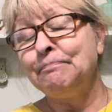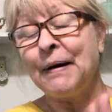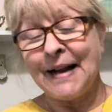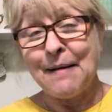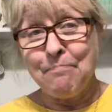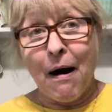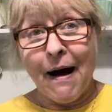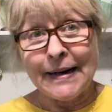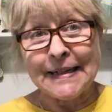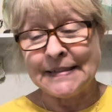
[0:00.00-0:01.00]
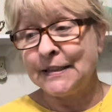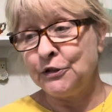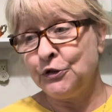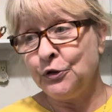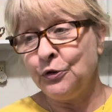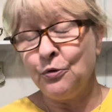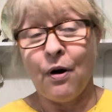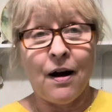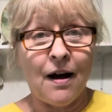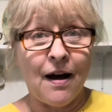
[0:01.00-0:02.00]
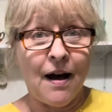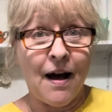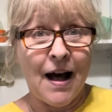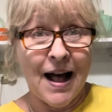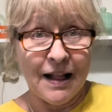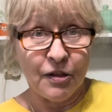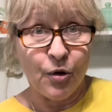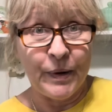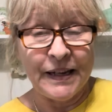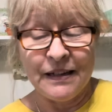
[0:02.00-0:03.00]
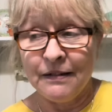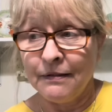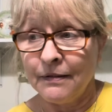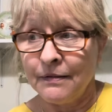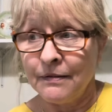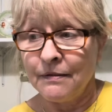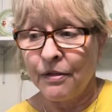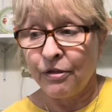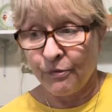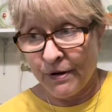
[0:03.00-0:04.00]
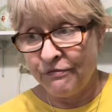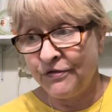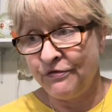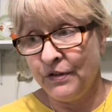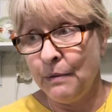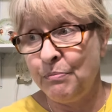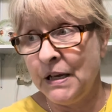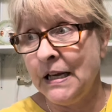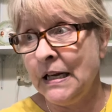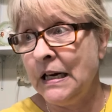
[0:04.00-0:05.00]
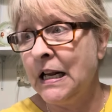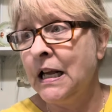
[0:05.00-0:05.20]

but I bought it to do a Halloween thrift flip in.